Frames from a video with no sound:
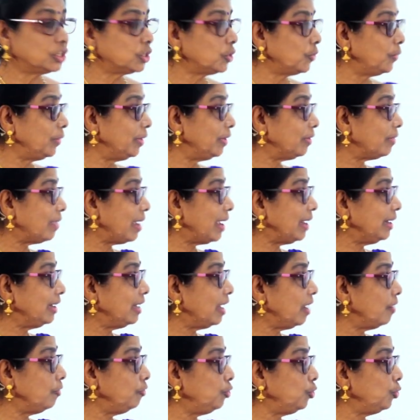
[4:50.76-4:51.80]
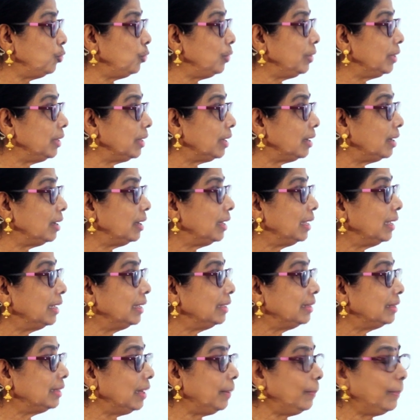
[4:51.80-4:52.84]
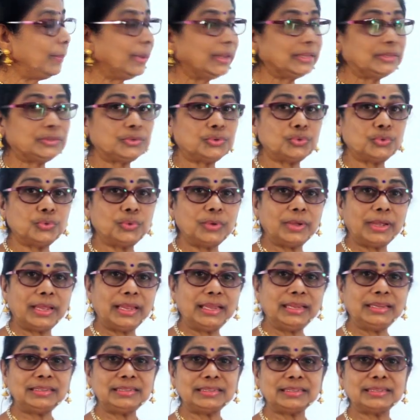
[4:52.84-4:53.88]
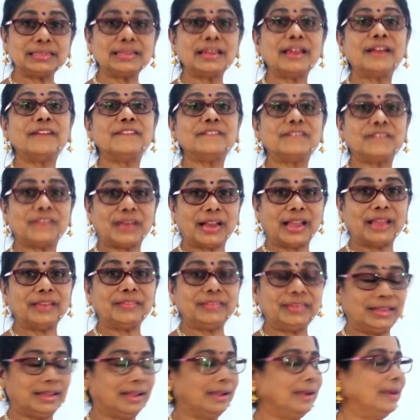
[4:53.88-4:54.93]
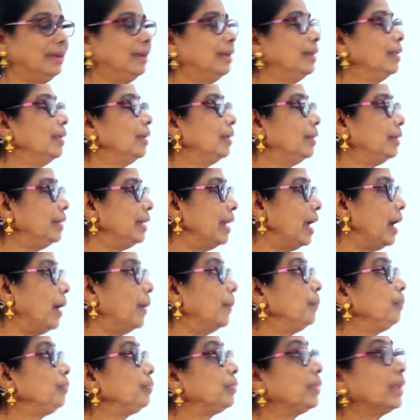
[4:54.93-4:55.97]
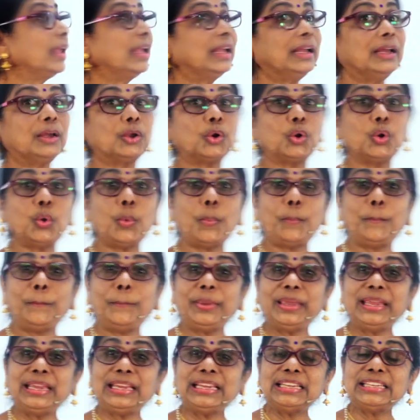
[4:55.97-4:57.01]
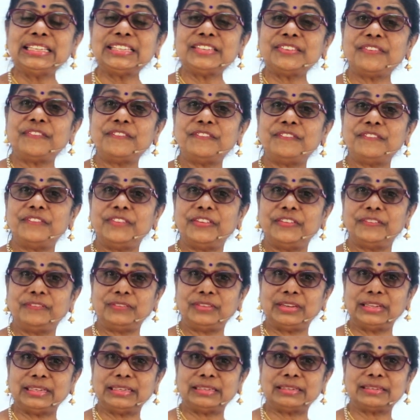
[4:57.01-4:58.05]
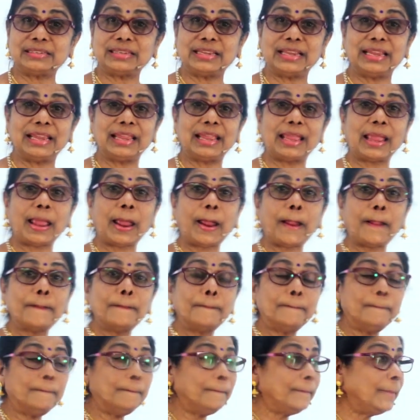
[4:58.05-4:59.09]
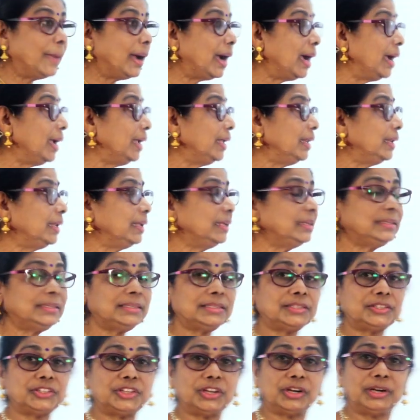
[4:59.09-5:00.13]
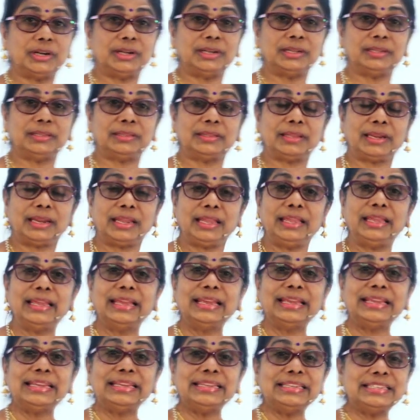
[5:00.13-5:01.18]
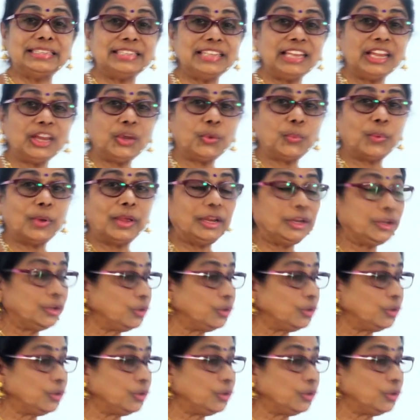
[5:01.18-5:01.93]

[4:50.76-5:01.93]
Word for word: So we write down 2 here. 3 plus 2 is 5. Yeah. Now, rupees 56 minus 33 is equal